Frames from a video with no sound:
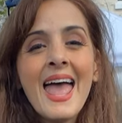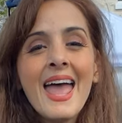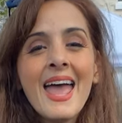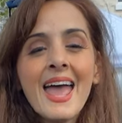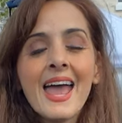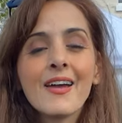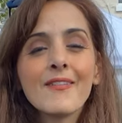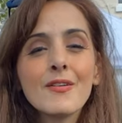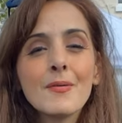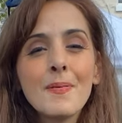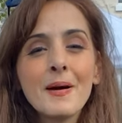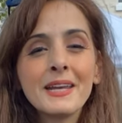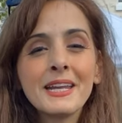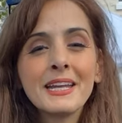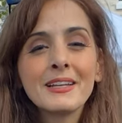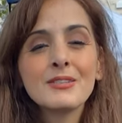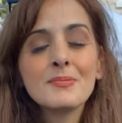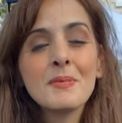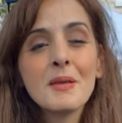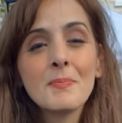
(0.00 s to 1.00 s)
Hey everybody,
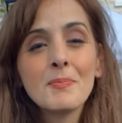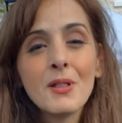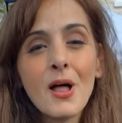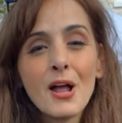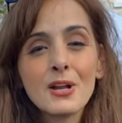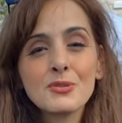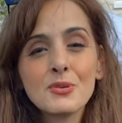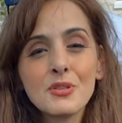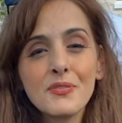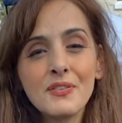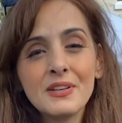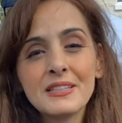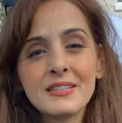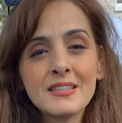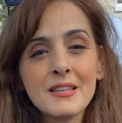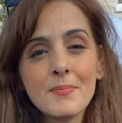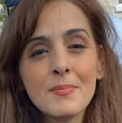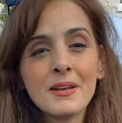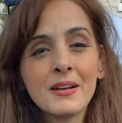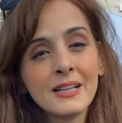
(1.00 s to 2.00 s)
it's me Blanche with Feast in
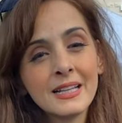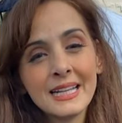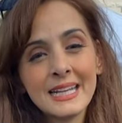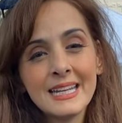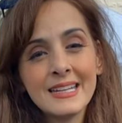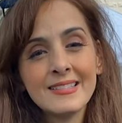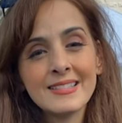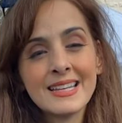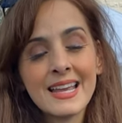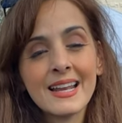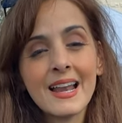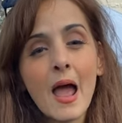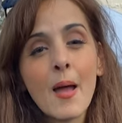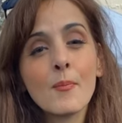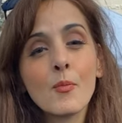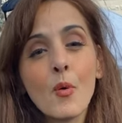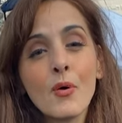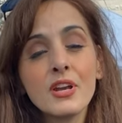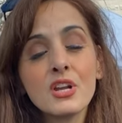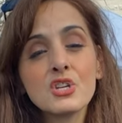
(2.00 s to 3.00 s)
the Middle East, and I'm
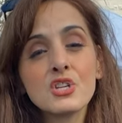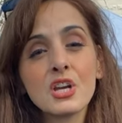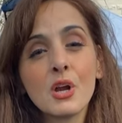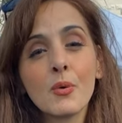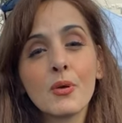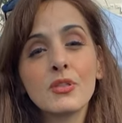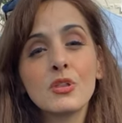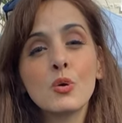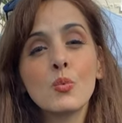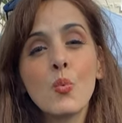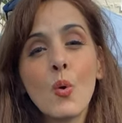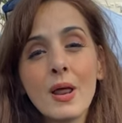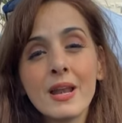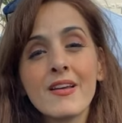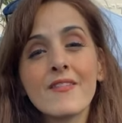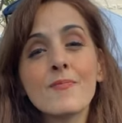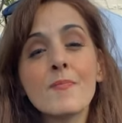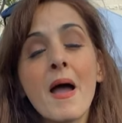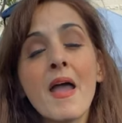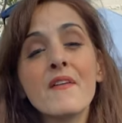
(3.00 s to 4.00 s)
going to share with you one
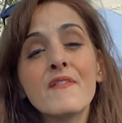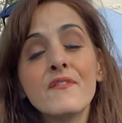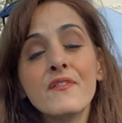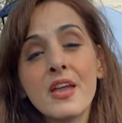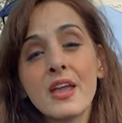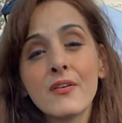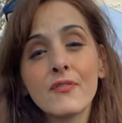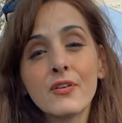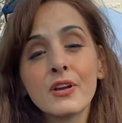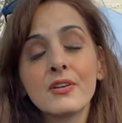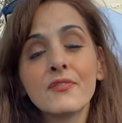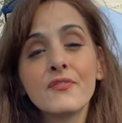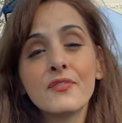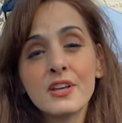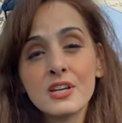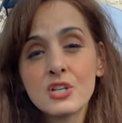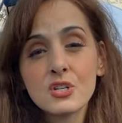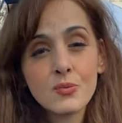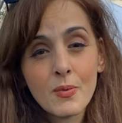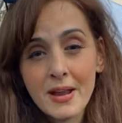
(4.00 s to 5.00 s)
of my favorite
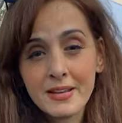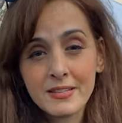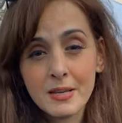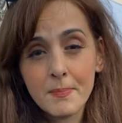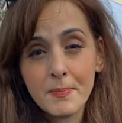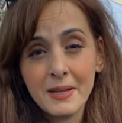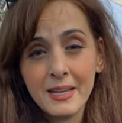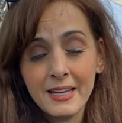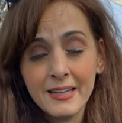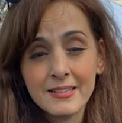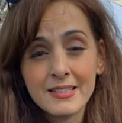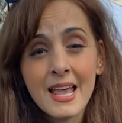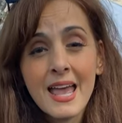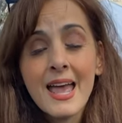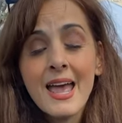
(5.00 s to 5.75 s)
fish recipes